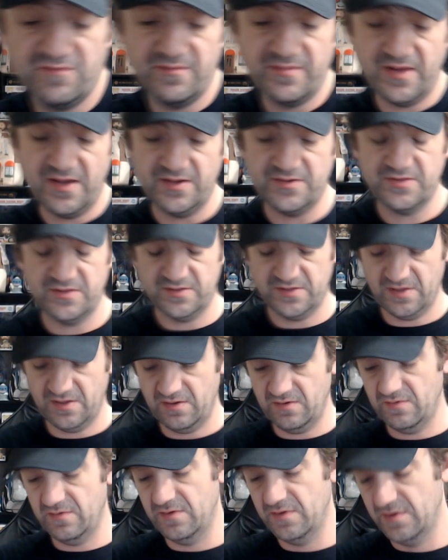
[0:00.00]
boxes
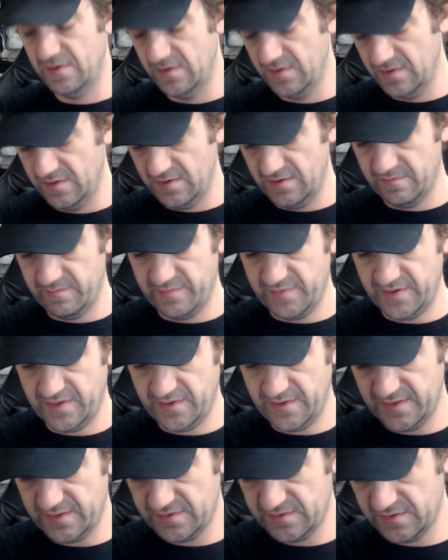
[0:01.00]
go,
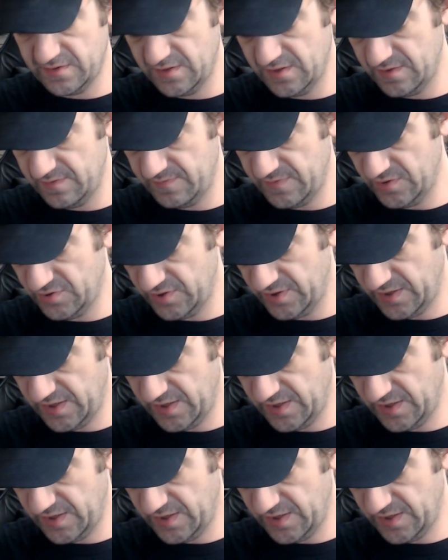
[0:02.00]
but let's check